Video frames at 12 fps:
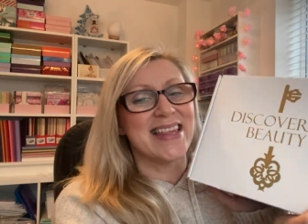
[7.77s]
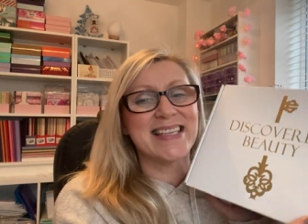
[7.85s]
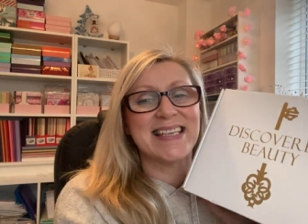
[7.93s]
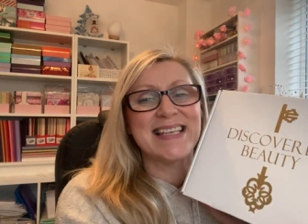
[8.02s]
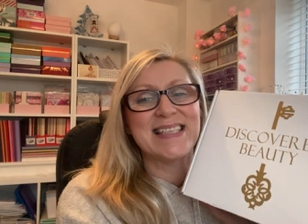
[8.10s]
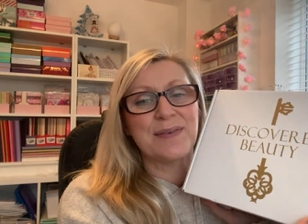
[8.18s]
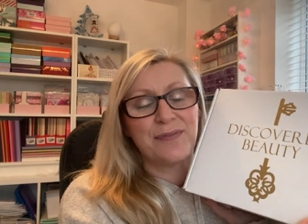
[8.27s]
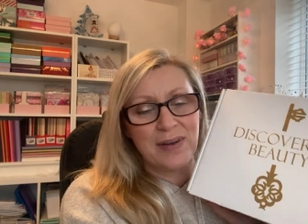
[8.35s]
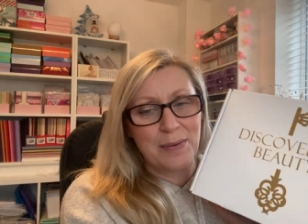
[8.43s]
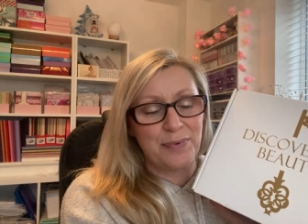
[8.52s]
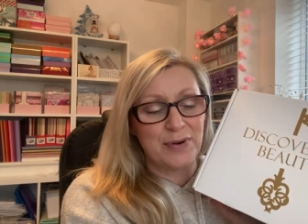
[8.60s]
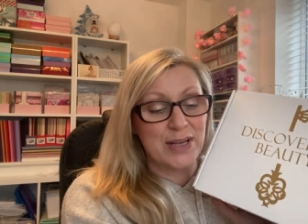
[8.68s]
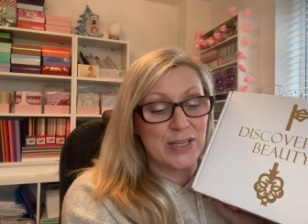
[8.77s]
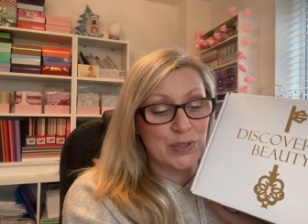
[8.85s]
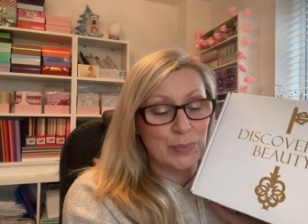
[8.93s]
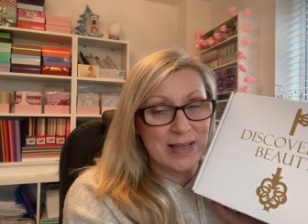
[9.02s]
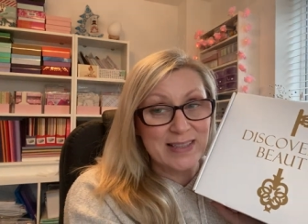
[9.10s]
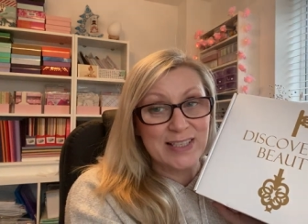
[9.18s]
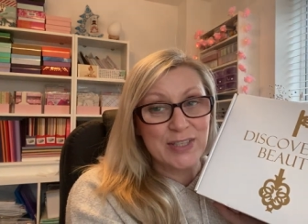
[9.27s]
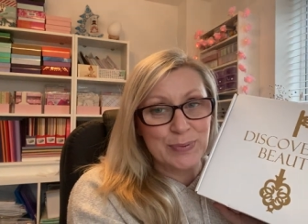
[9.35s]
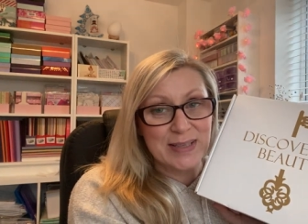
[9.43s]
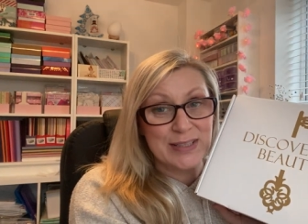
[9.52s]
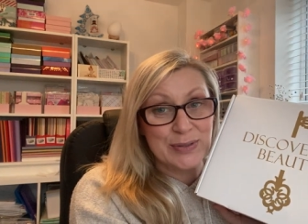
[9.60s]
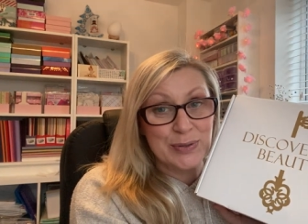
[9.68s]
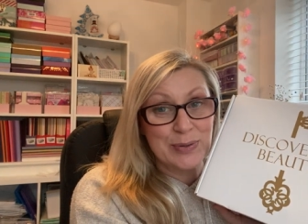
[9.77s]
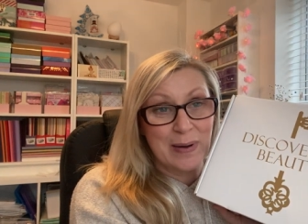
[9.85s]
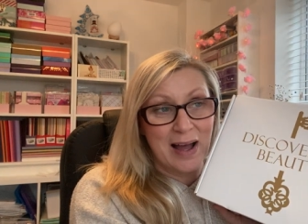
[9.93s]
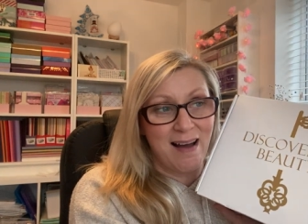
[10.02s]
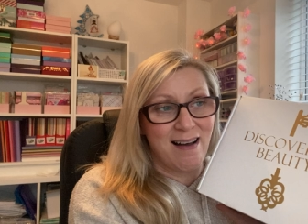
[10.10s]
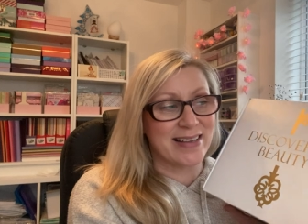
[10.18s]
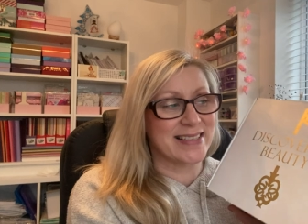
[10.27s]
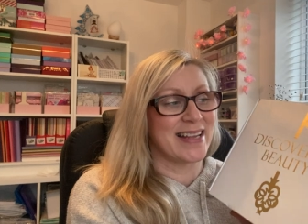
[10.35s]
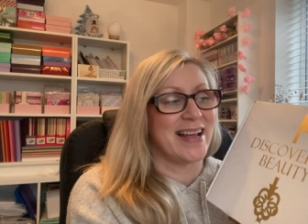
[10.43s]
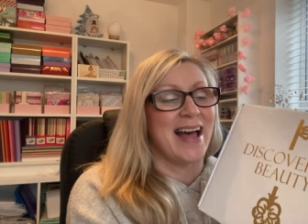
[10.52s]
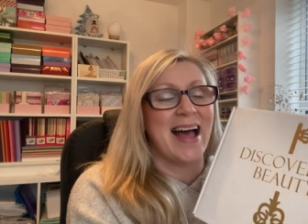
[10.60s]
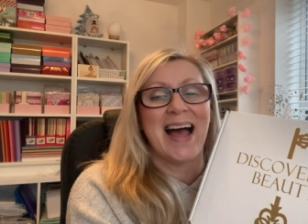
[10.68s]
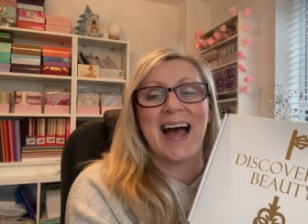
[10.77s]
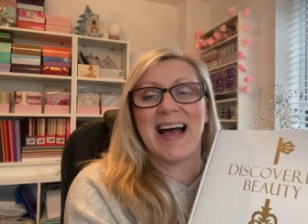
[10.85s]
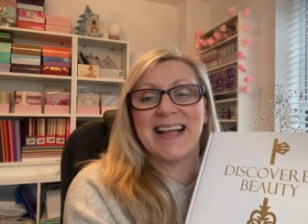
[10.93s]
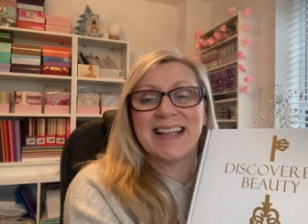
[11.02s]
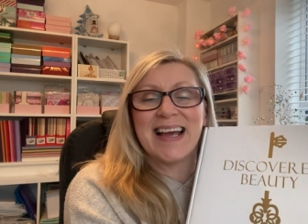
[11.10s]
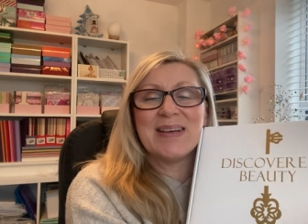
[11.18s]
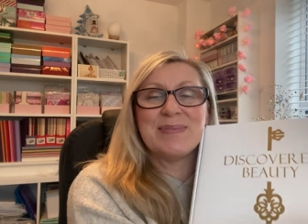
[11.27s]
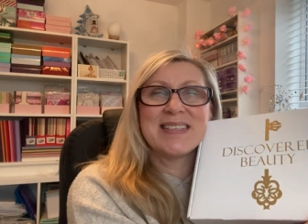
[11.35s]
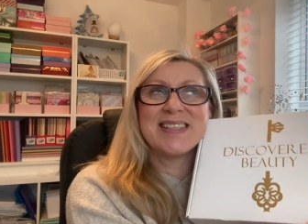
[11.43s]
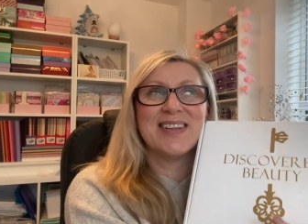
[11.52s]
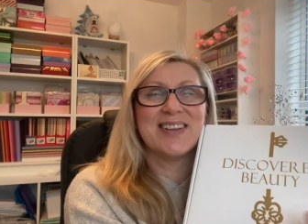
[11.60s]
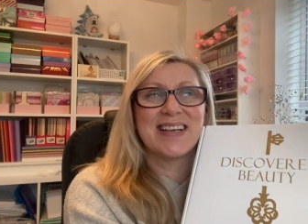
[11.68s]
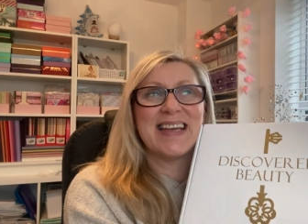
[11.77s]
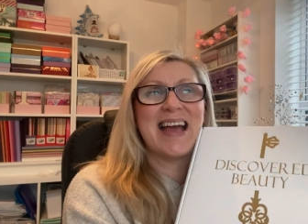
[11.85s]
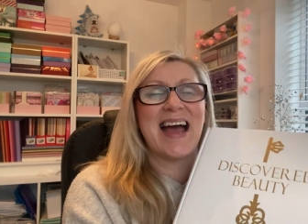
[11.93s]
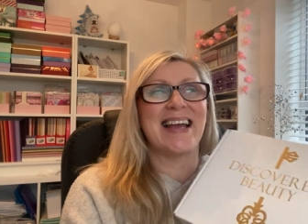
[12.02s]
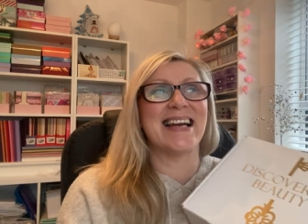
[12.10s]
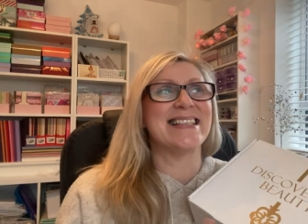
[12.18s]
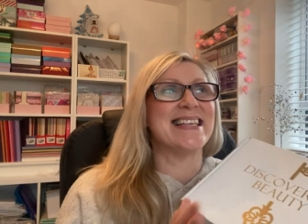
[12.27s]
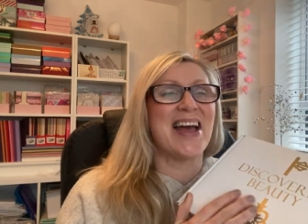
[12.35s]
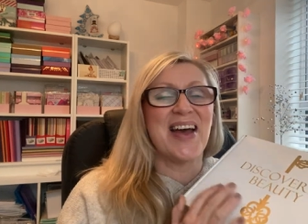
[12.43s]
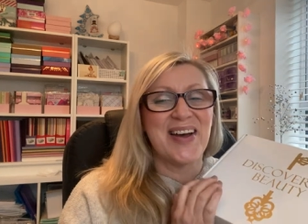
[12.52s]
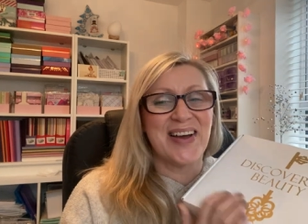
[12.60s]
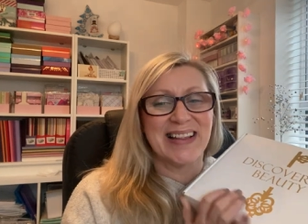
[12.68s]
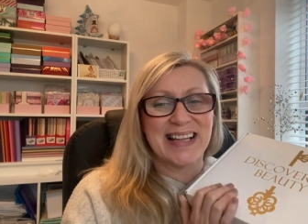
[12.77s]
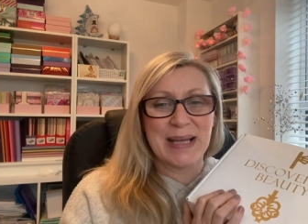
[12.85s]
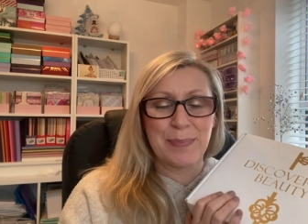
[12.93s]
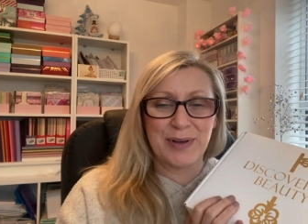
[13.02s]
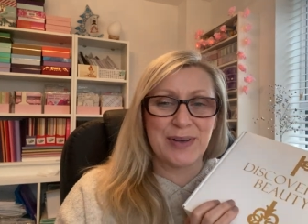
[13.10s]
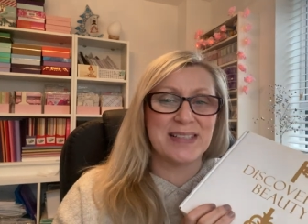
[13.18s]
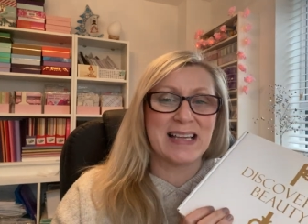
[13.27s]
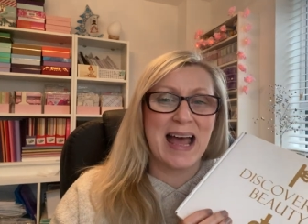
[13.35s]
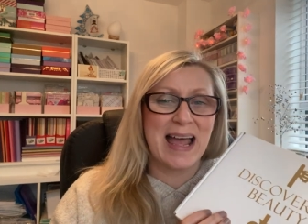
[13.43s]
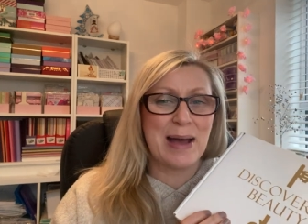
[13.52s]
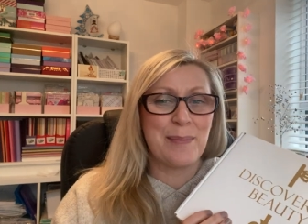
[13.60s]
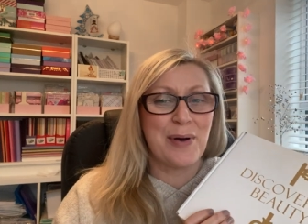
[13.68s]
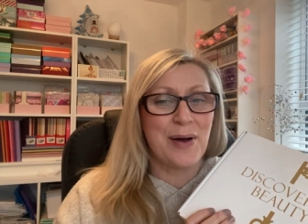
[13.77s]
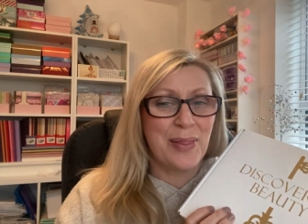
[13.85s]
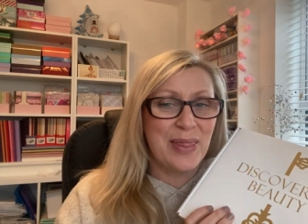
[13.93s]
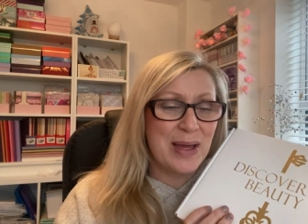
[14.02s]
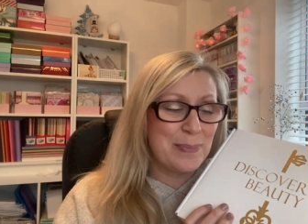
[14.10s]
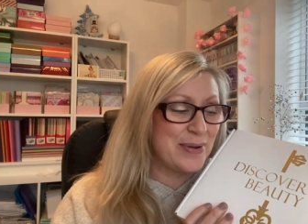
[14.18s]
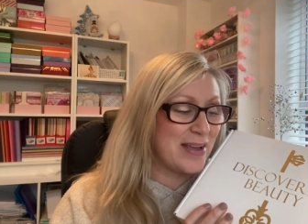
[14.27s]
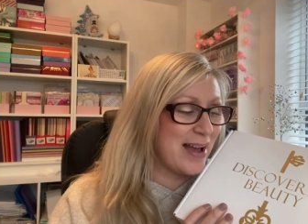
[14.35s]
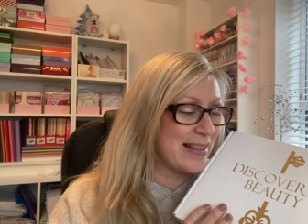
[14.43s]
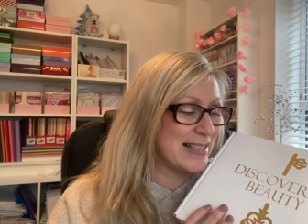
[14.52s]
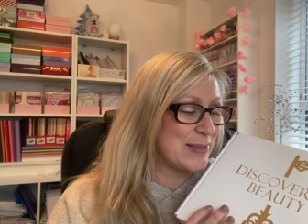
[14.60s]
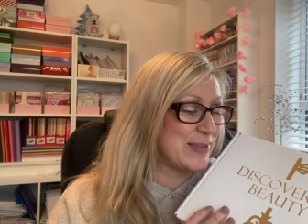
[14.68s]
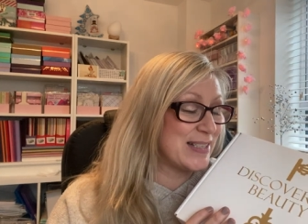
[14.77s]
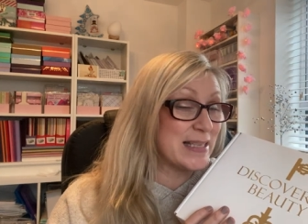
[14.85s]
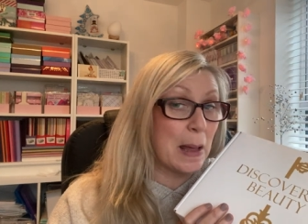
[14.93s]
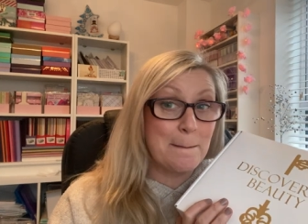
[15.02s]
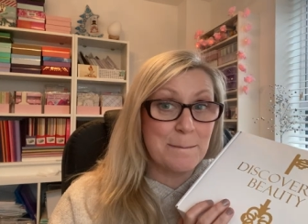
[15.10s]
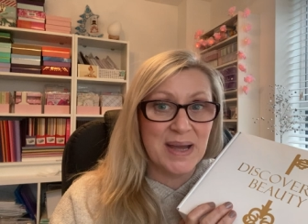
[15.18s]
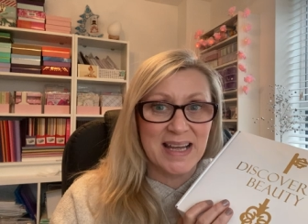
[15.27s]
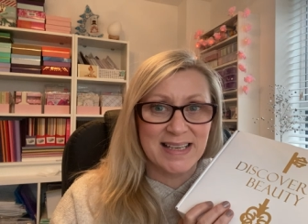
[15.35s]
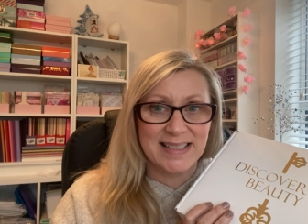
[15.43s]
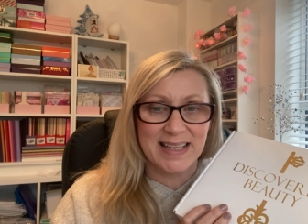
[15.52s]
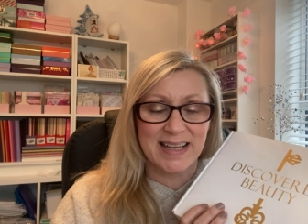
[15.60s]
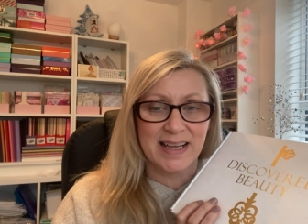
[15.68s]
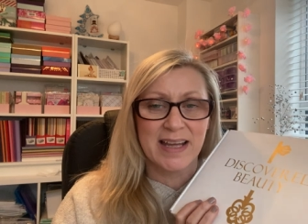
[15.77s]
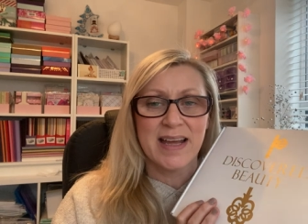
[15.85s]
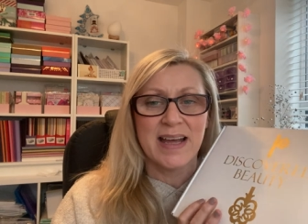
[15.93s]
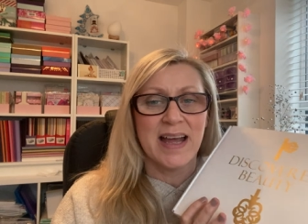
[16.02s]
This is the February 2022 box, and I am so lucky I get it early because I am on their PR list, which is amazing.